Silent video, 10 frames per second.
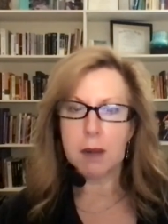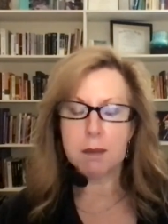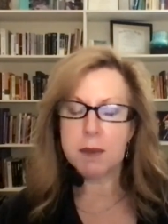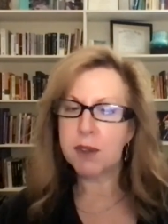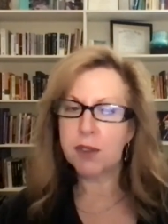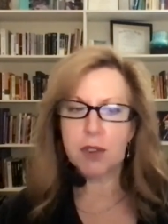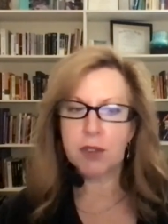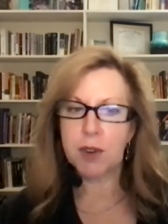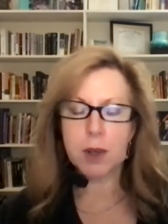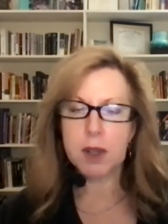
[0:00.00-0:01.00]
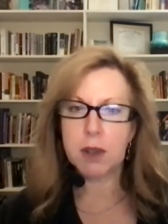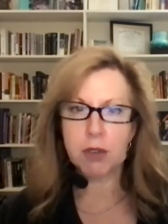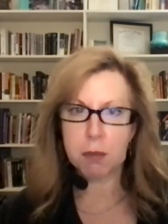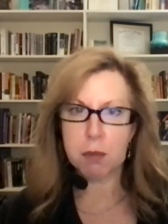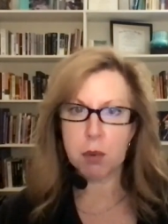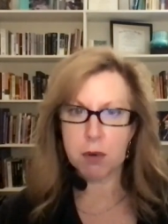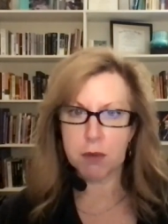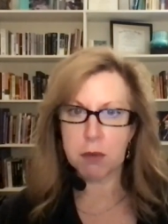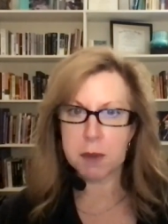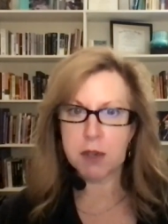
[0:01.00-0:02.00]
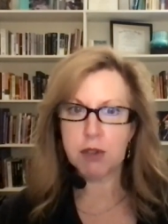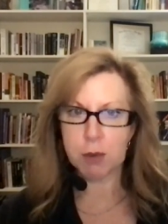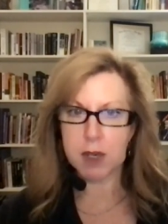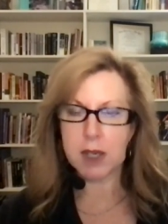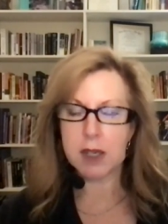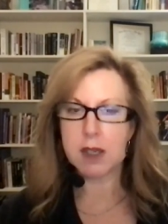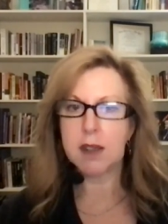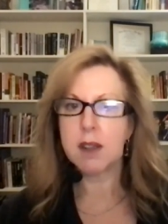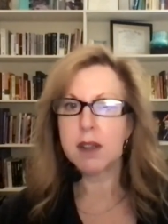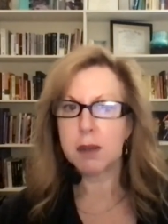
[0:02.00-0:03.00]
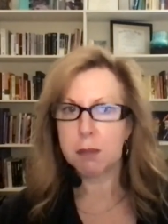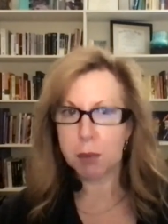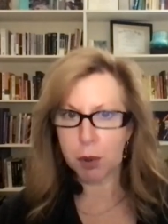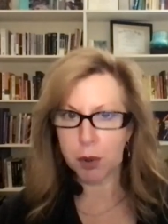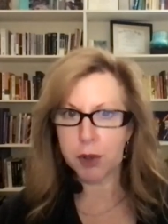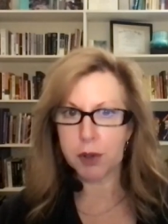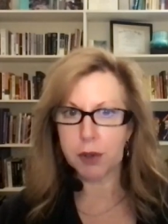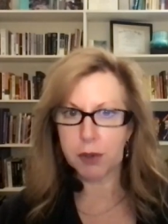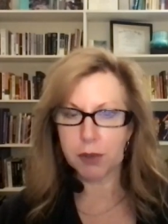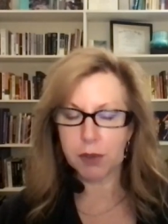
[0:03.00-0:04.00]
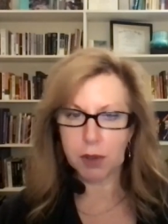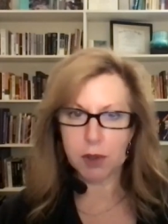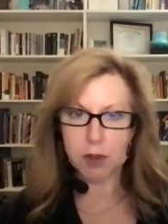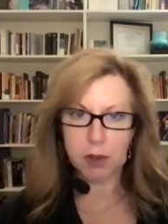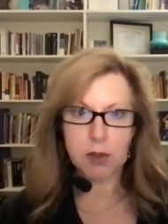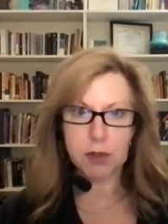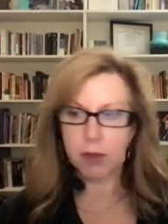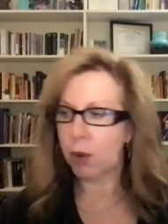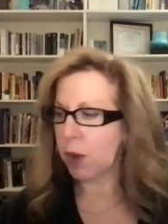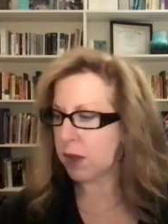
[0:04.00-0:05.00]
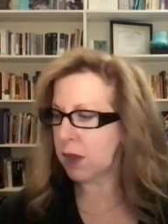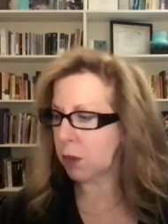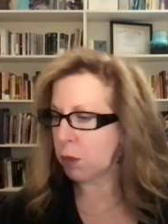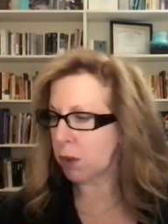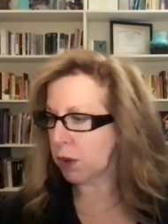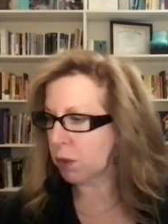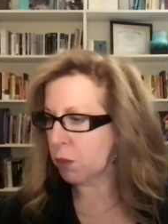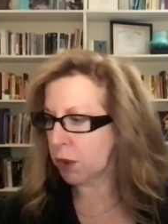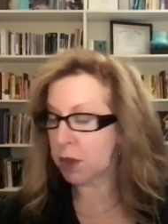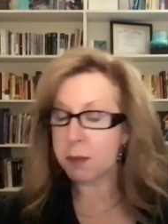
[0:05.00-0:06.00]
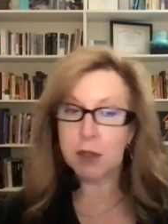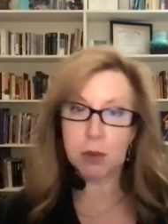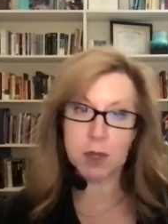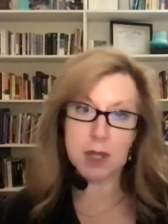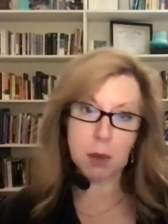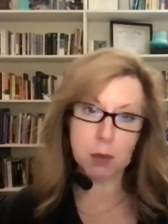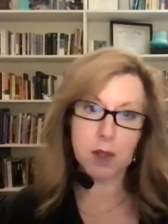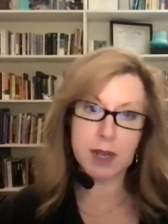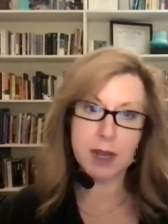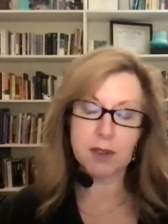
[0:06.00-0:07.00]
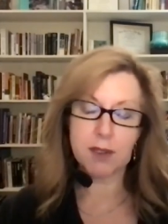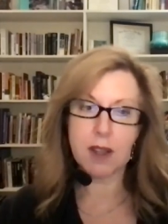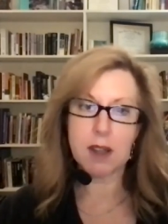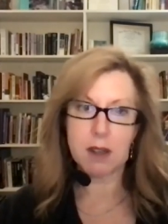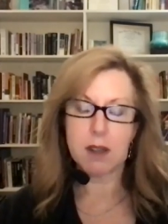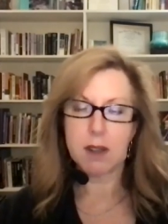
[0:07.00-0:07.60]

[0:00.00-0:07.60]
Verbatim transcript: Um, there's, very little support for betrayed partners. So right. I think we're, so we're going to be doing that. We'll uh, announce that. In